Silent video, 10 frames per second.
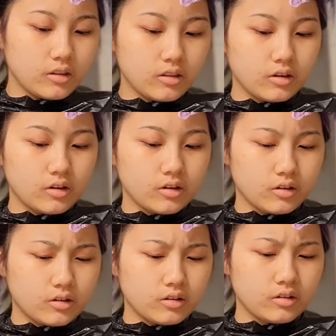
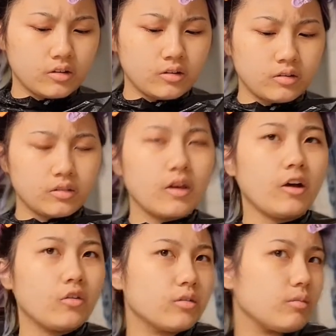the
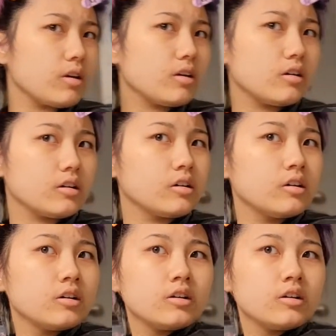health of my hair,